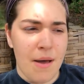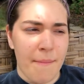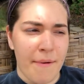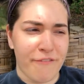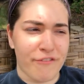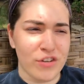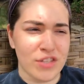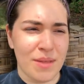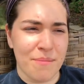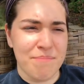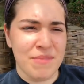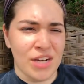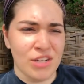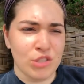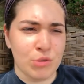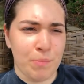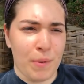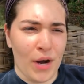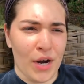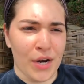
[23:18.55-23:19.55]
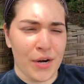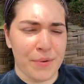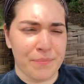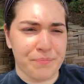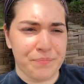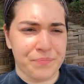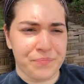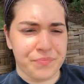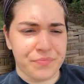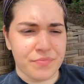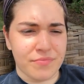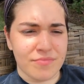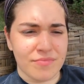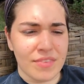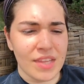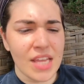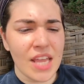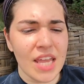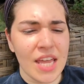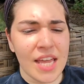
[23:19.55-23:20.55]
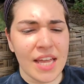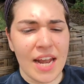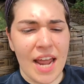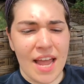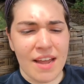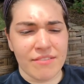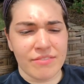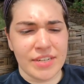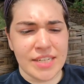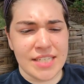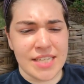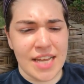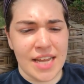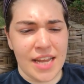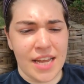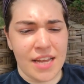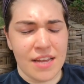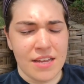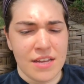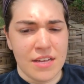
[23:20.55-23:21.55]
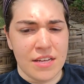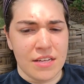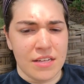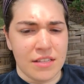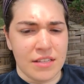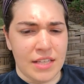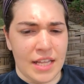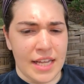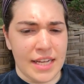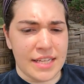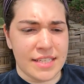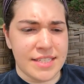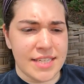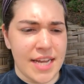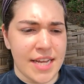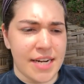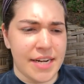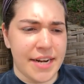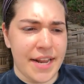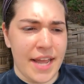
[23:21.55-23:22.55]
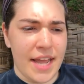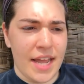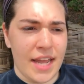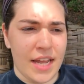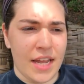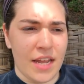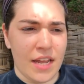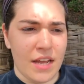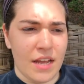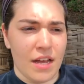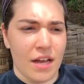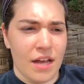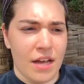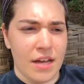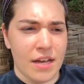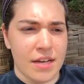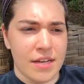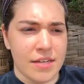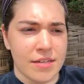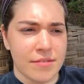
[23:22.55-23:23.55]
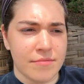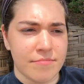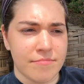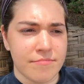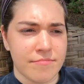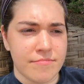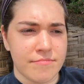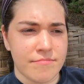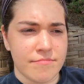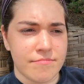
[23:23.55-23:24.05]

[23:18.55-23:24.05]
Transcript: But for the most part, in everyday, like day-to-day um,